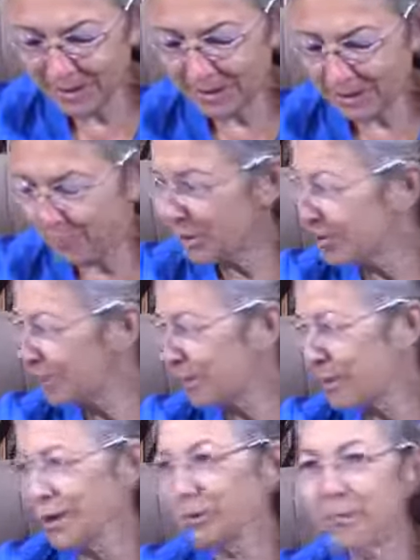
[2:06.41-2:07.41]
And we can do it
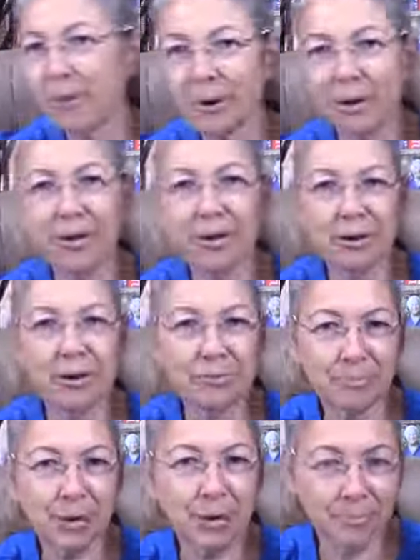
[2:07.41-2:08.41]
without the barking. I, the
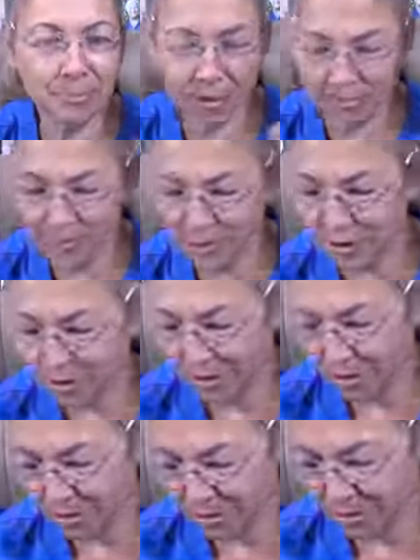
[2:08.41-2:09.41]
barking probably makes your
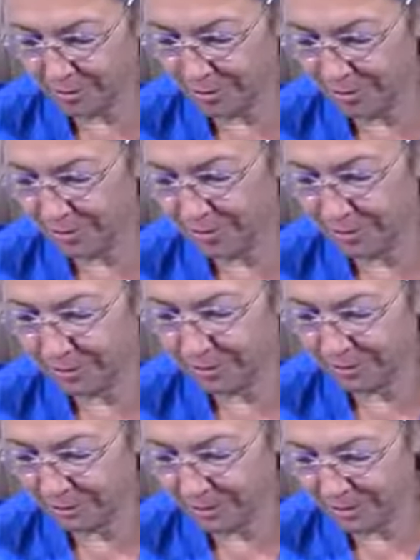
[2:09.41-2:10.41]
dogs crazy when
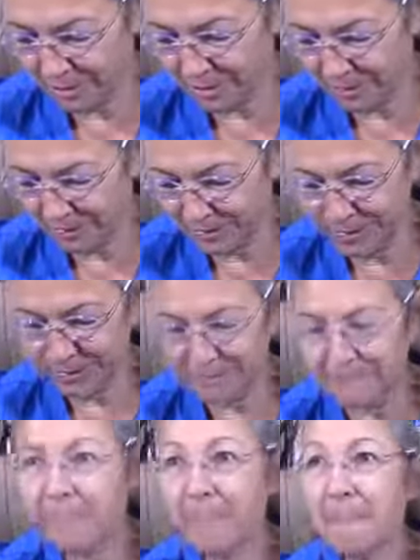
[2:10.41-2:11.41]
they're listening. So
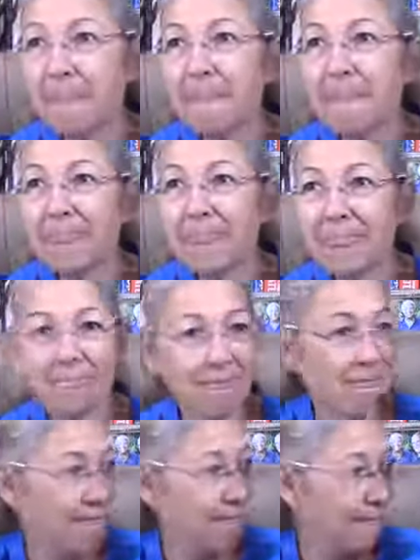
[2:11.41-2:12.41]
to
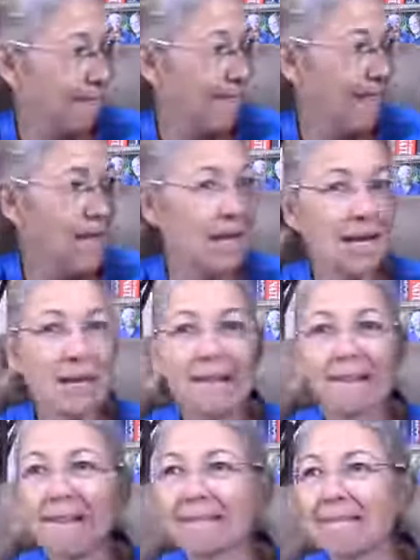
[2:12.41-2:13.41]
everybody, the,
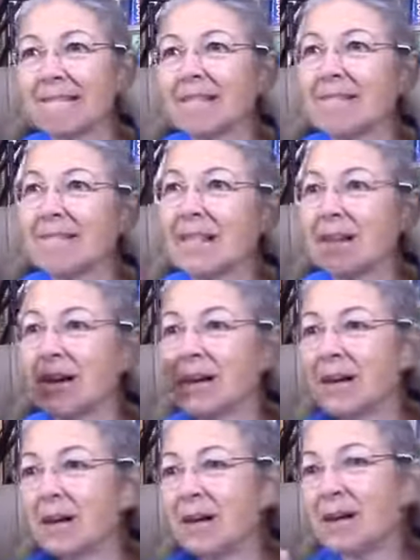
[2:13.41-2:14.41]
the new and
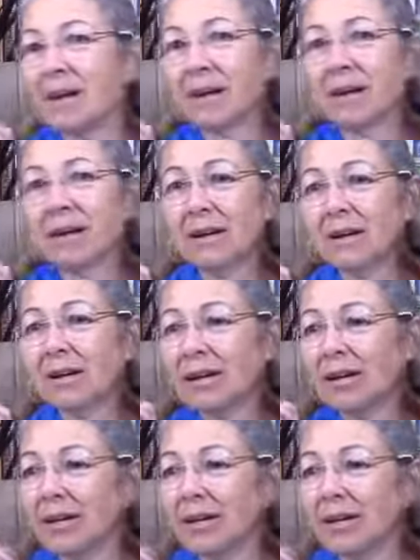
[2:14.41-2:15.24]
improved environment.